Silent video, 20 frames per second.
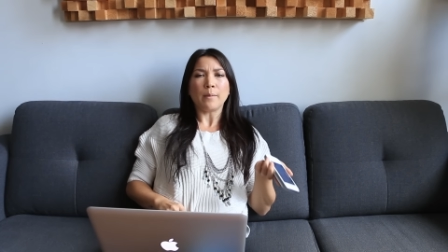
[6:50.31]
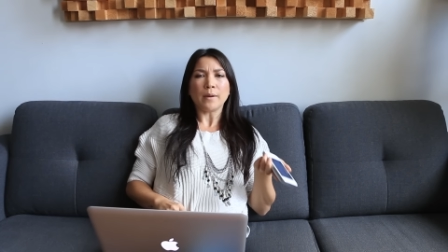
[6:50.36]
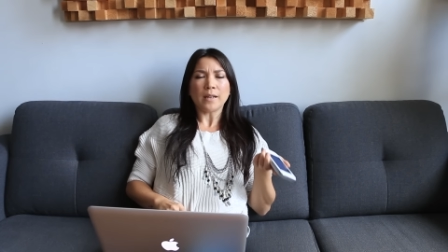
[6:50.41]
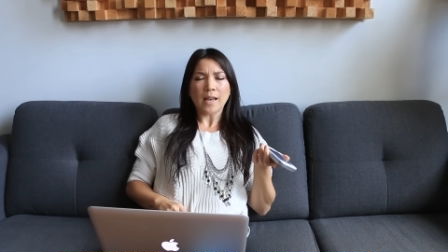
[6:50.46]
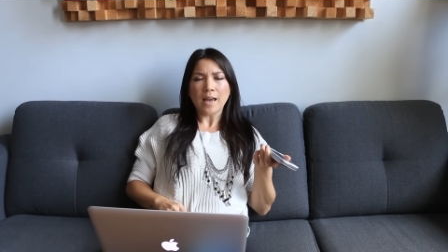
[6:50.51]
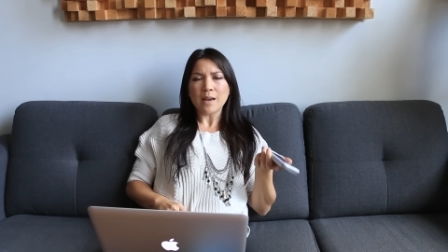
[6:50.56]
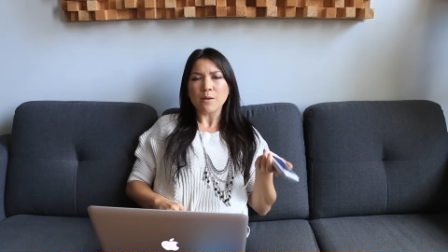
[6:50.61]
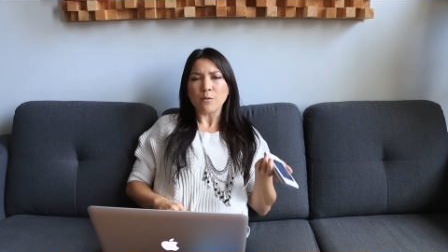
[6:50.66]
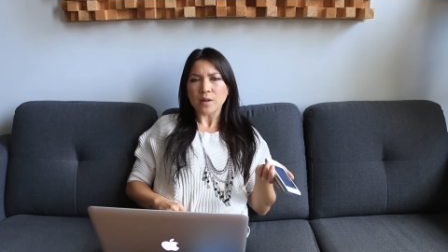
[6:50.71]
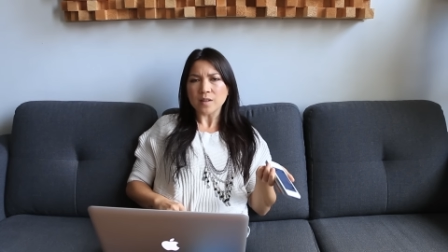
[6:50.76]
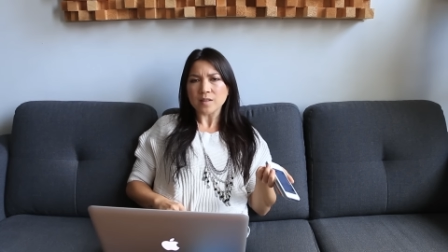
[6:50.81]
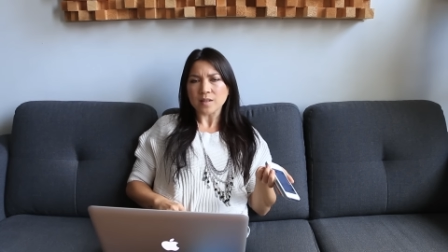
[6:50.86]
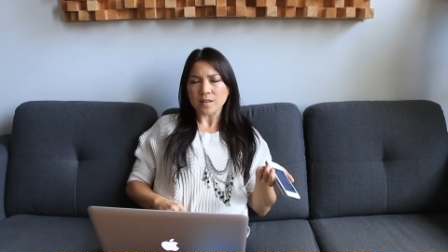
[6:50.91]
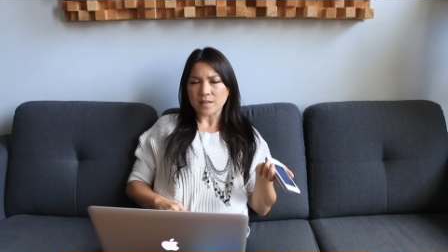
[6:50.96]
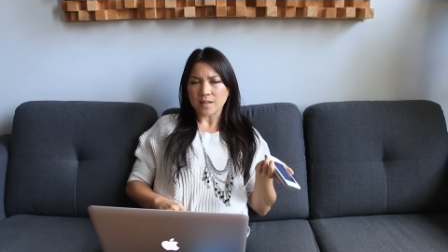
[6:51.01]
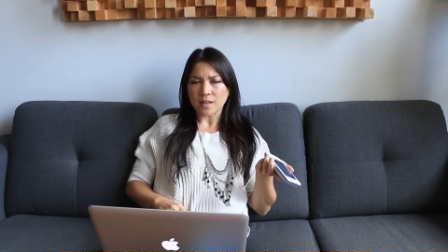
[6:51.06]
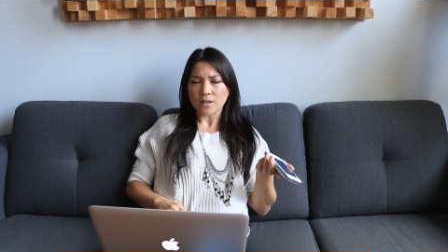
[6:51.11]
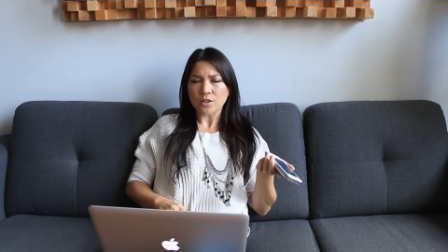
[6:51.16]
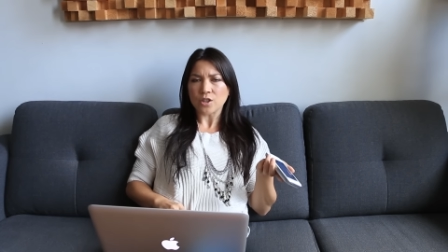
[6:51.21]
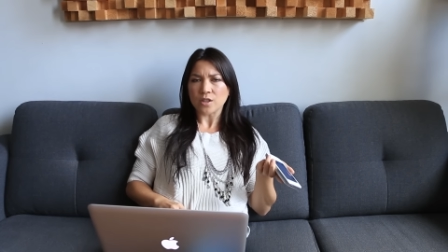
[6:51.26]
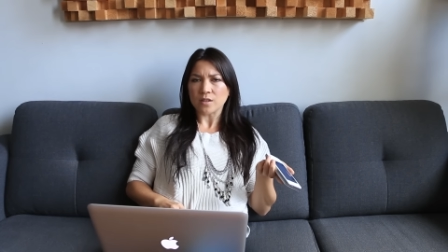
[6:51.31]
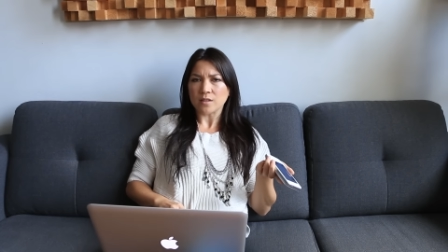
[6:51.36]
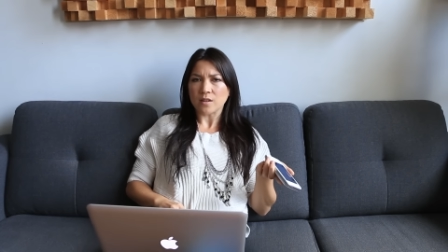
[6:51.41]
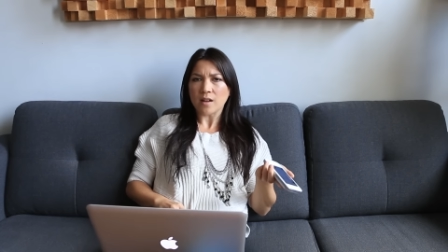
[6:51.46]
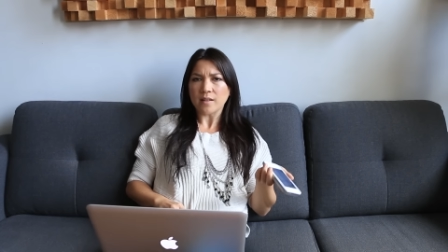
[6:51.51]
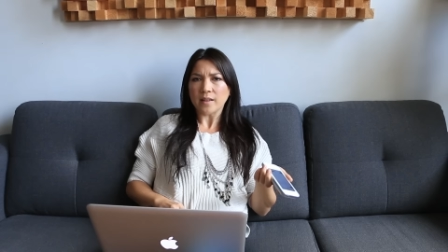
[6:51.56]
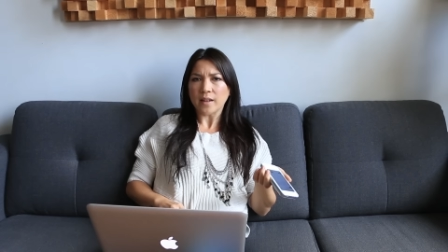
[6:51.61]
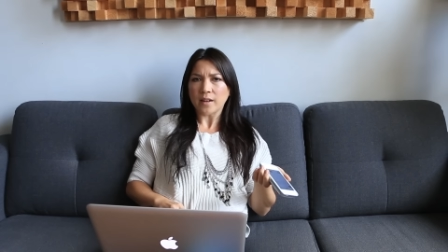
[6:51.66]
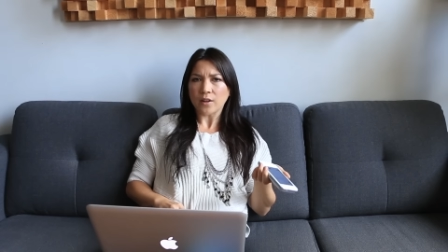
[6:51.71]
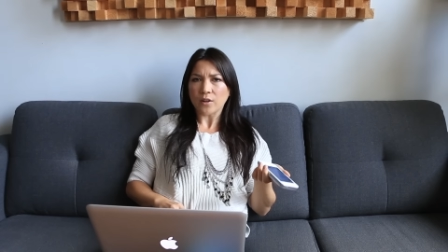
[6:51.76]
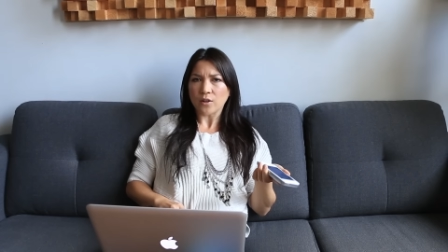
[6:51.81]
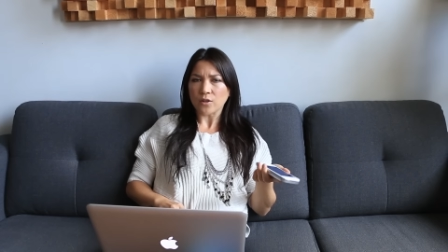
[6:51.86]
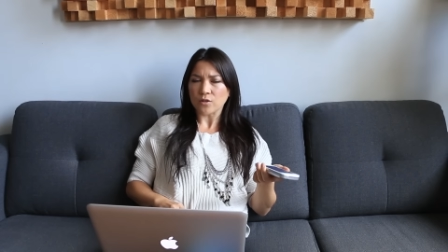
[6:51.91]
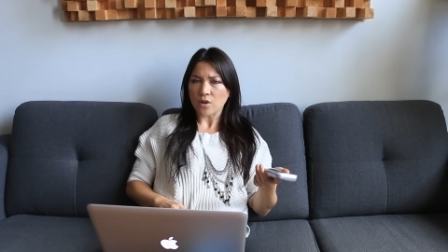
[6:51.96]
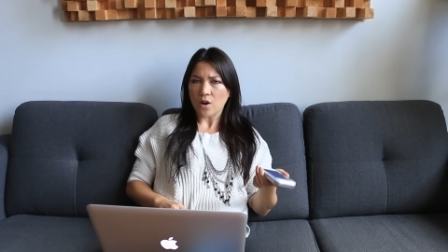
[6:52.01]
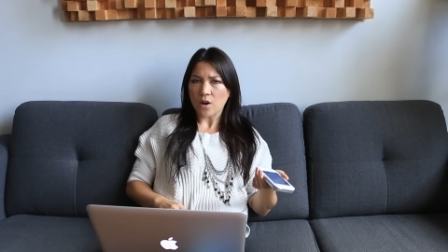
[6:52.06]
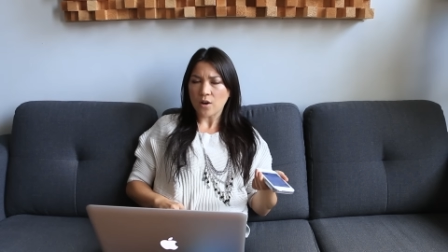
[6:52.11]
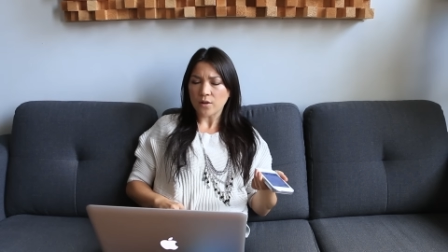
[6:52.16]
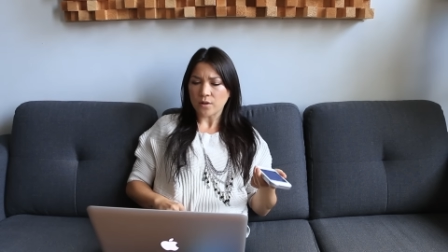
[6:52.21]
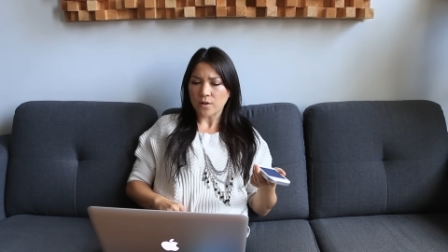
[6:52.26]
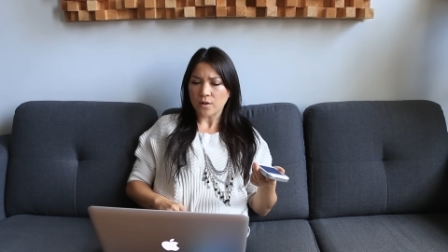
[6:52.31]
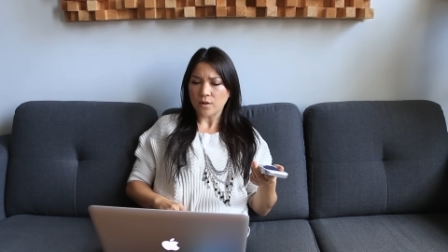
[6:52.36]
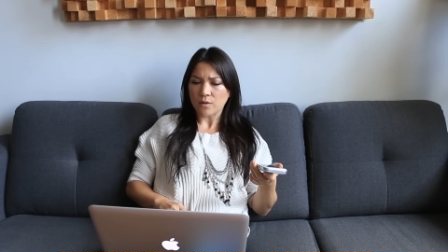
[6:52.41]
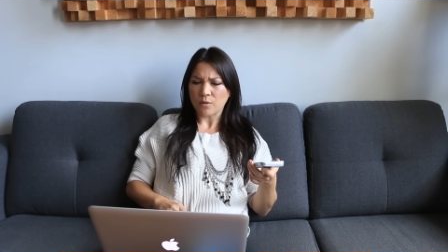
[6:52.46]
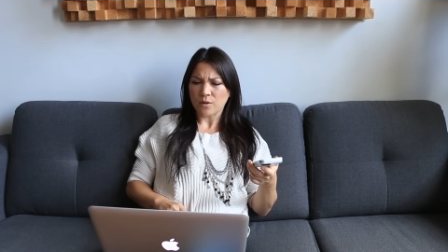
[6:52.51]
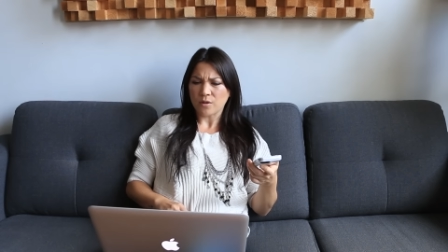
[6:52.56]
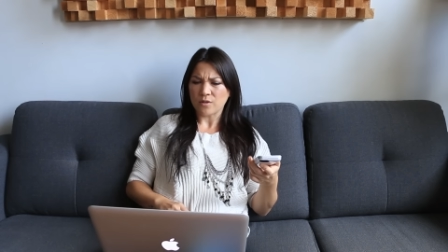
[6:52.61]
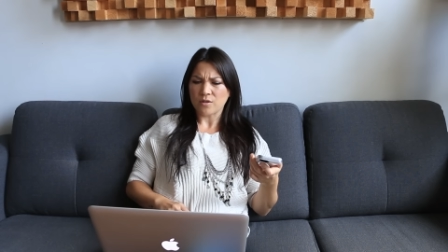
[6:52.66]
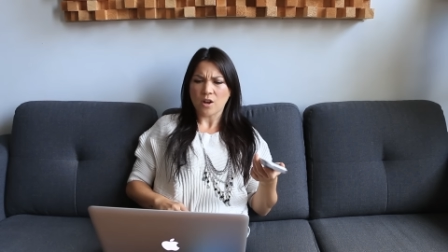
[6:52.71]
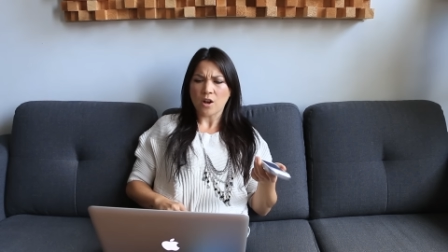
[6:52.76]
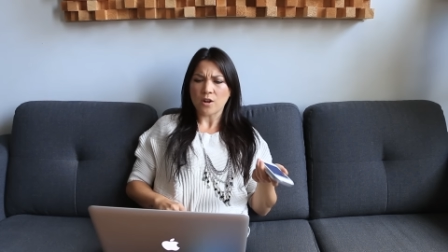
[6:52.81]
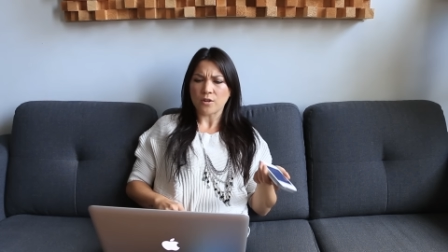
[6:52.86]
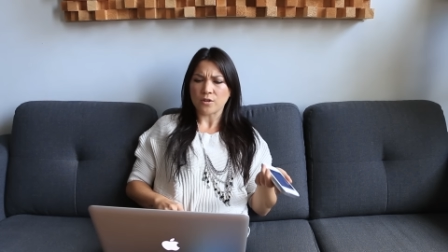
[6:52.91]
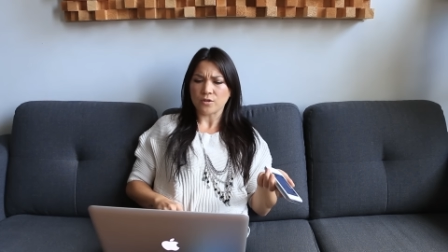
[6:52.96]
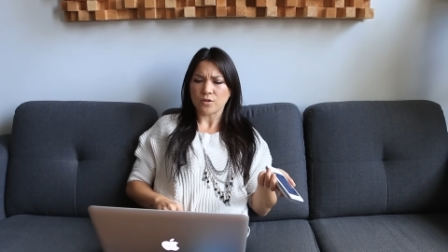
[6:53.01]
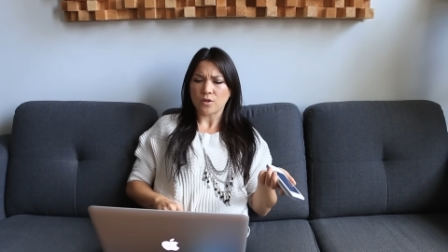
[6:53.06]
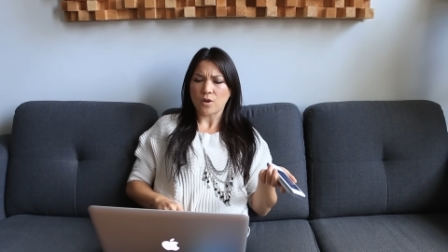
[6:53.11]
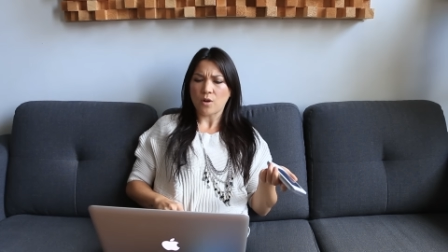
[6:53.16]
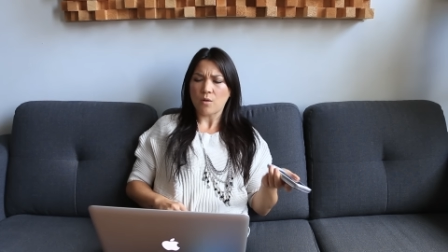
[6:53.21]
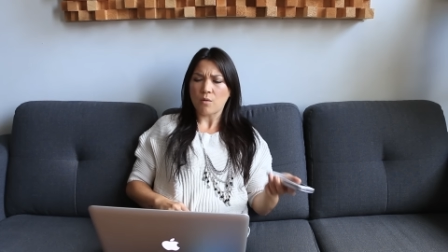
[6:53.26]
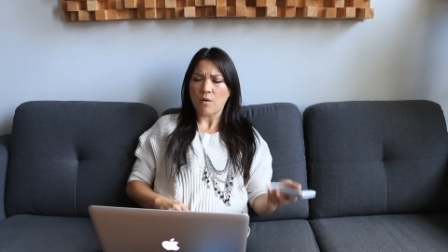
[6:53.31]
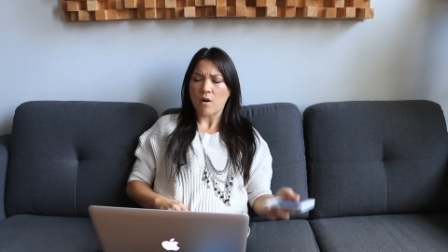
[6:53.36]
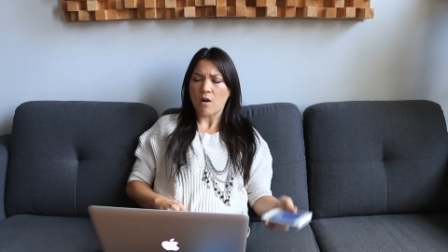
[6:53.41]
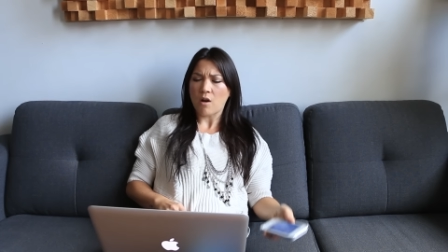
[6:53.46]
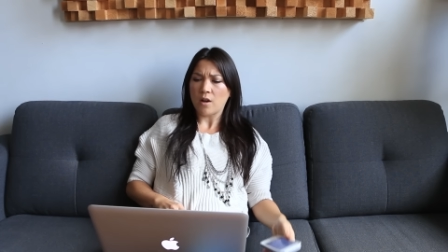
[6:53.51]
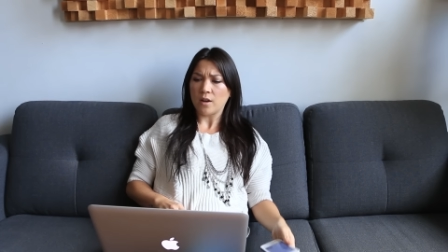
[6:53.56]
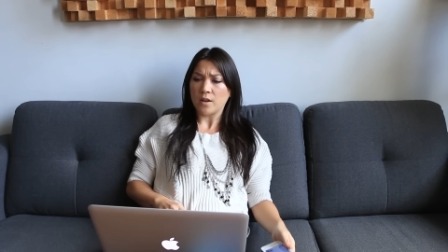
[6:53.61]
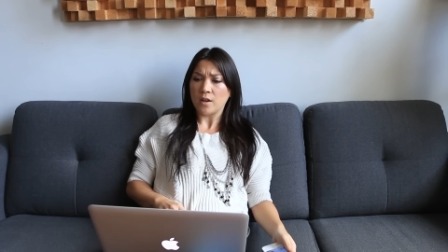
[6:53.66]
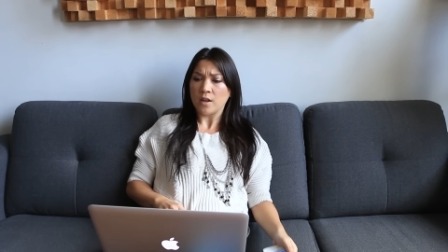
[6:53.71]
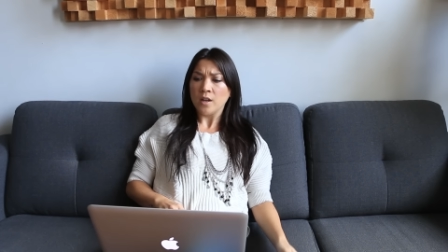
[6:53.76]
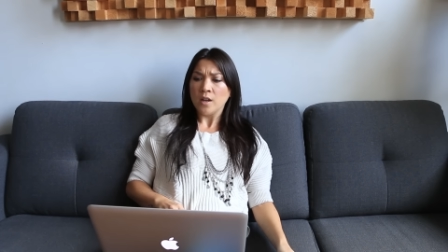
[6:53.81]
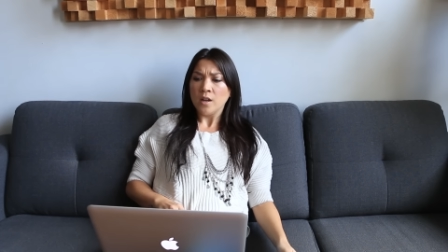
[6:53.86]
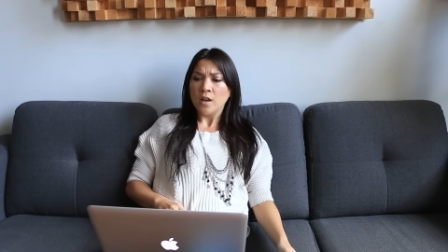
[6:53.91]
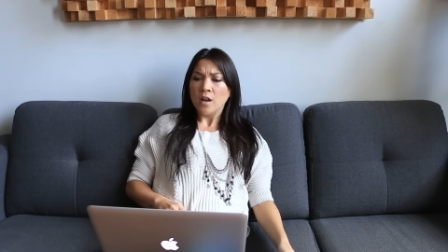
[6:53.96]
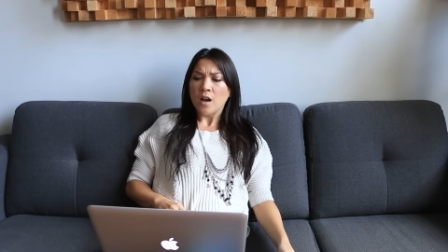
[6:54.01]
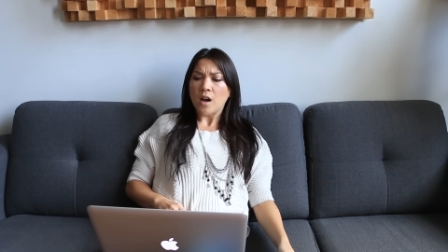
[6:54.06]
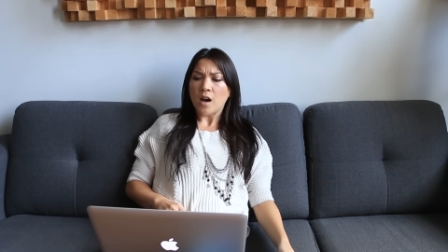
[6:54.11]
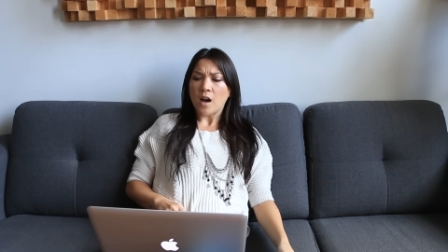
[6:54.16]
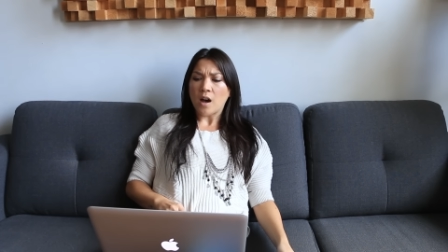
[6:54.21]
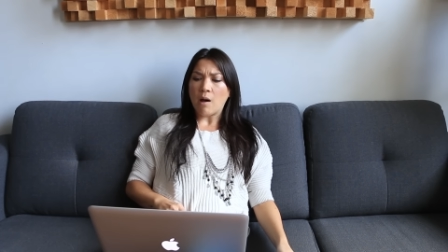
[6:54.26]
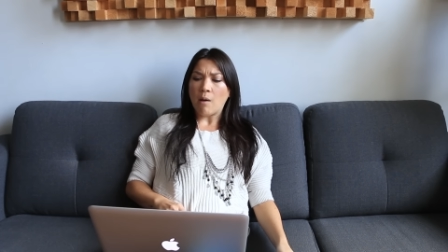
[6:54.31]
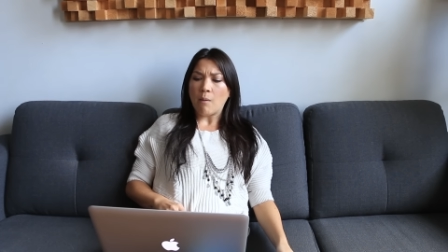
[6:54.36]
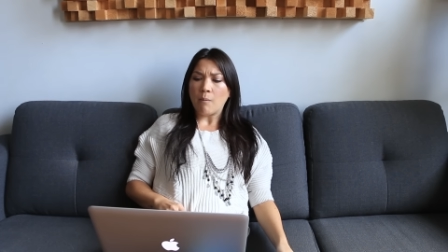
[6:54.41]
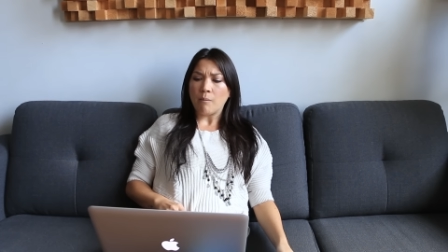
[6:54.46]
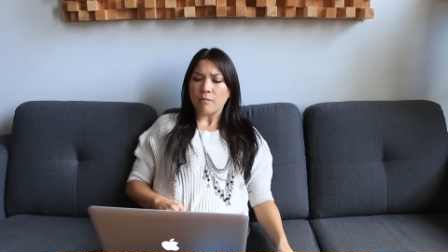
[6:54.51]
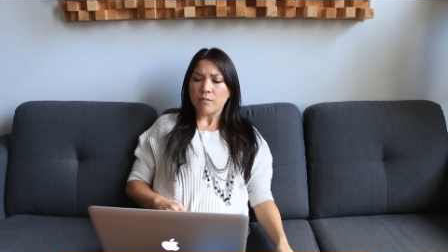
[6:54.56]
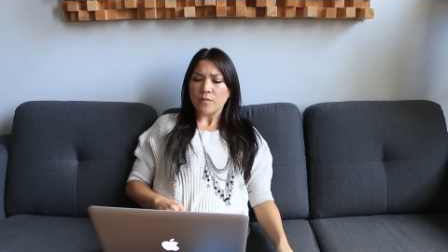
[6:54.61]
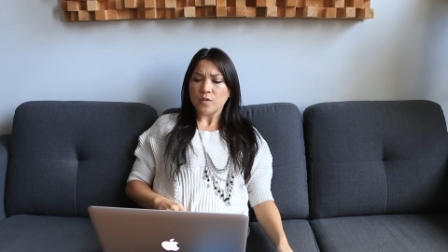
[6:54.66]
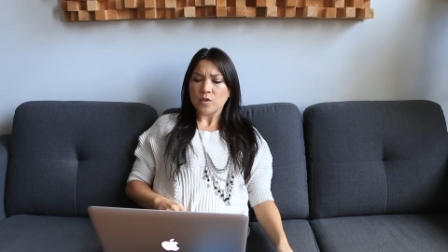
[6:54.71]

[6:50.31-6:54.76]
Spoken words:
but Kate Winslet said she's not letting her daughter or her daughters go on